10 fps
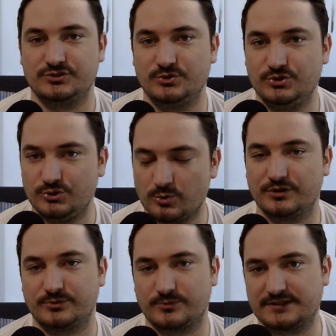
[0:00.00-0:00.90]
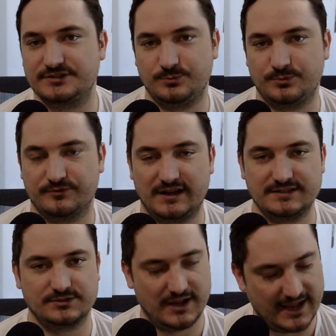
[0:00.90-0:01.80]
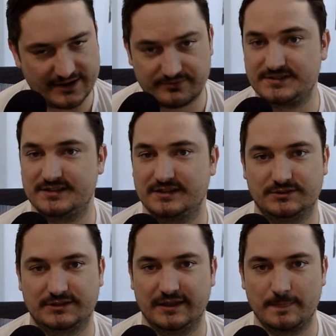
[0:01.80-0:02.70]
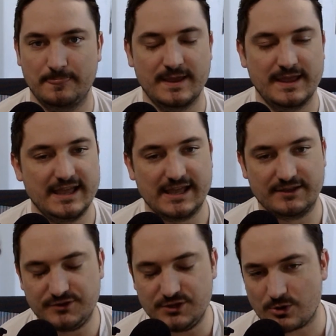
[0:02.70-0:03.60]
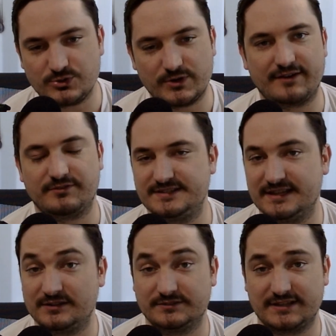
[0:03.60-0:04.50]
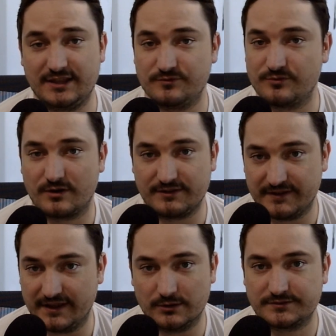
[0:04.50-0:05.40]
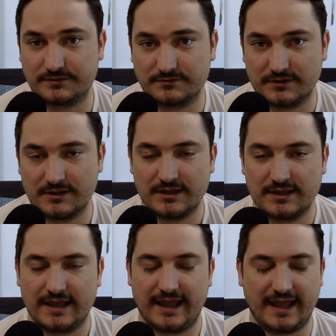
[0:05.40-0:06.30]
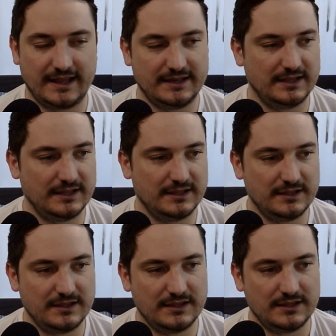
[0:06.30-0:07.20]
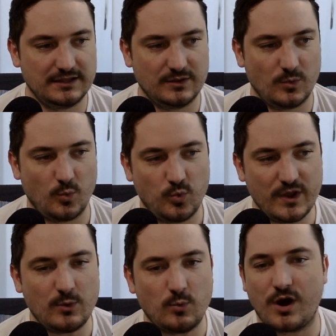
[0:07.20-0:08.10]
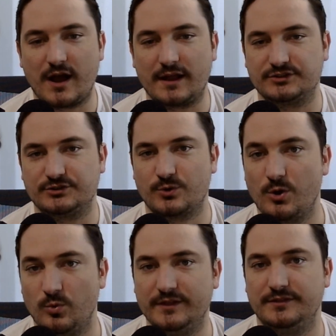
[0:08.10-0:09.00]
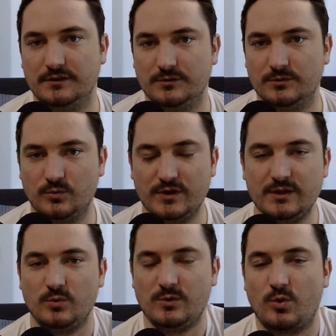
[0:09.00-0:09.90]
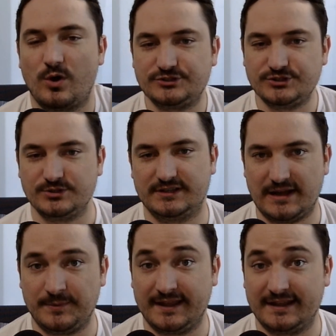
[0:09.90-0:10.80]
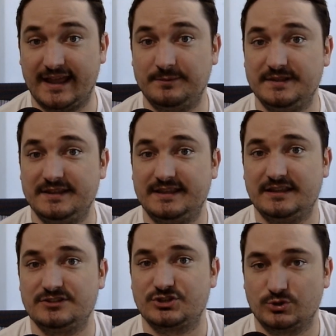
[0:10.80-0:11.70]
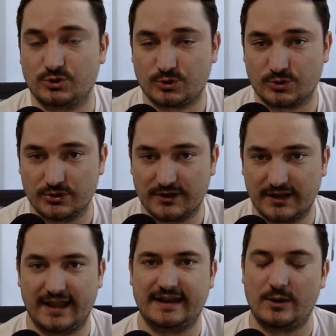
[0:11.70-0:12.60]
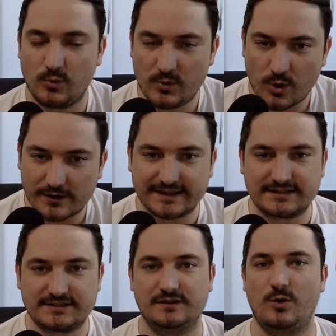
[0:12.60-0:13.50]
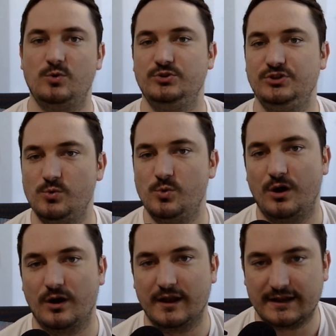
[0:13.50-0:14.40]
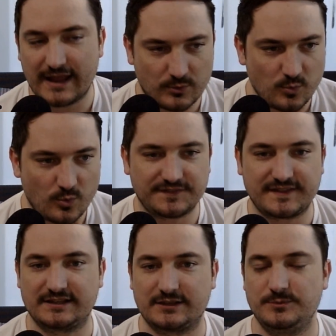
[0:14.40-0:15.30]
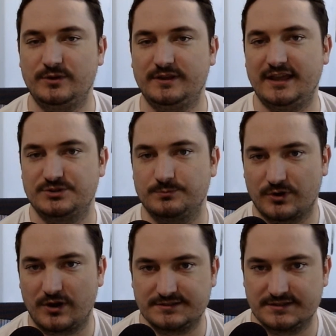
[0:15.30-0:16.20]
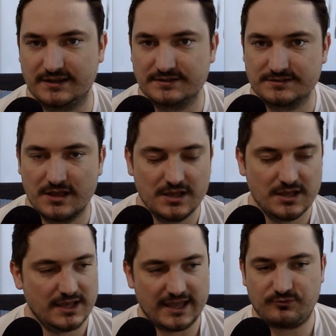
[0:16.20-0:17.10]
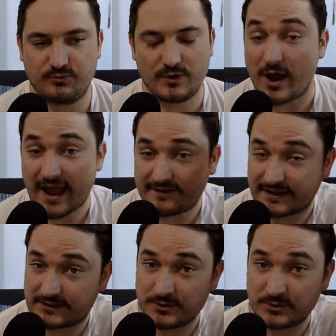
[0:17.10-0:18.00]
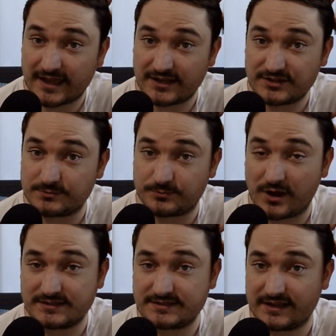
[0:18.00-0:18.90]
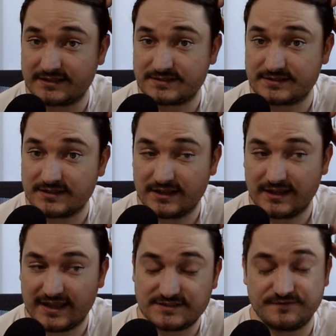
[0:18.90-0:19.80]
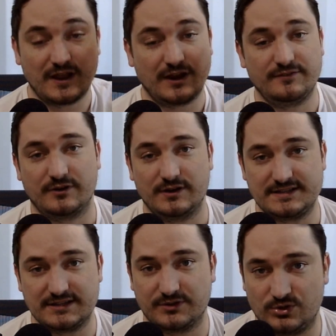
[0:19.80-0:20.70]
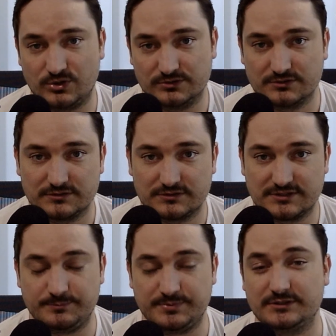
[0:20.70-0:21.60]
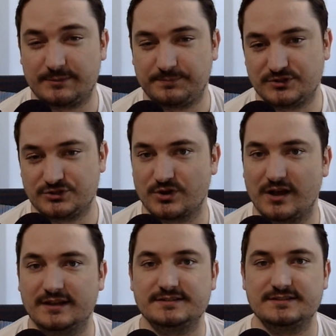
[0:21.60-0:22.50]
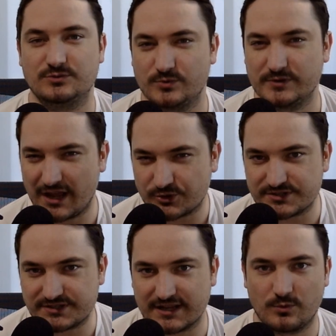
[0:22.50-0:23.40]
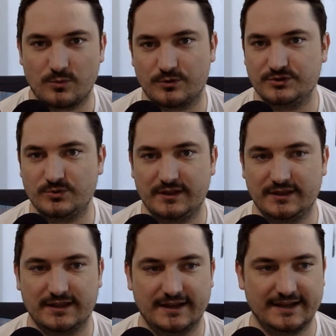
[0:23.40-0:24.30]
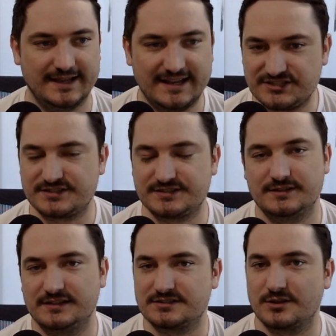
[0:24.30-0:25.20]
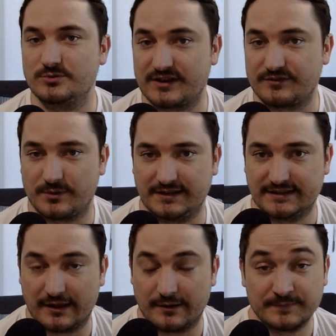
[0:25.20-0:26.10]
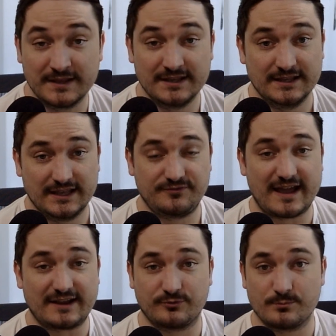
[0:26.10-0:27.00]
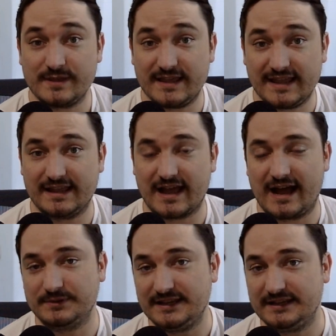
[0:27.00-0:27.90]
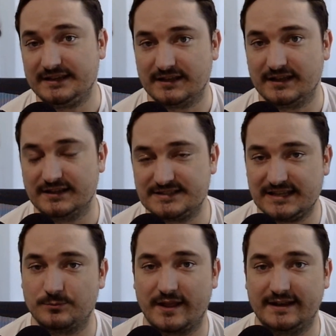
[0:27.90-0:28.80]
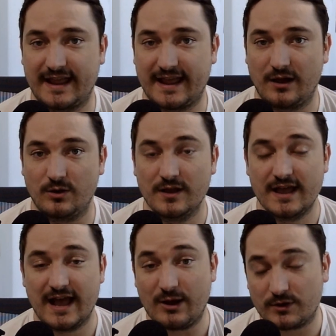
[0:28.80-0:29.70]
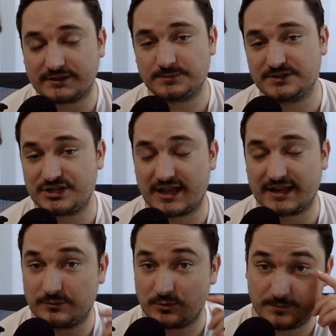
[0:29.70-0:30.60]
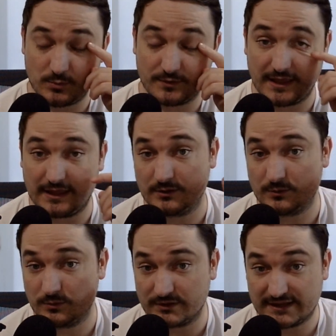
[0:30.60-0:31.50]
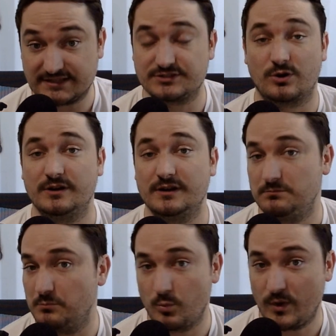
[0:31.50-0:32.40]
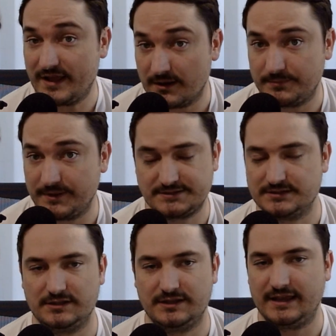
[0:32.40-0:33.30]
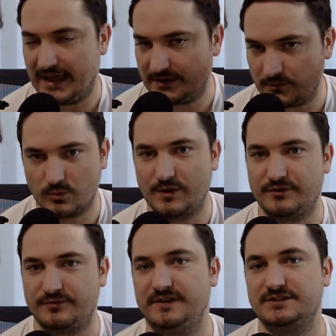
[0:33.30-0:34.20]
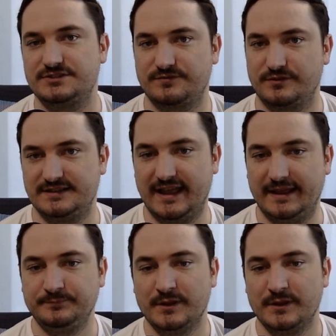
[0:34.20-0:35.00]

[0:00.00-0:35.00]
to your direct supervisor every single day. If you don't do it every single day, you've already failed. And we want to grow with you. We want you to come in and begin to learn, and we want to get to know who you are, and we want that communication process. If we don't have that communication process, it's very, very difficult to build up the trust, to really understand what we're doing, and it slows everybody down. In fact, for me, I'm leading a team right now. I want them to check in with me when they get started, wake up basically, and when they're finished for the day.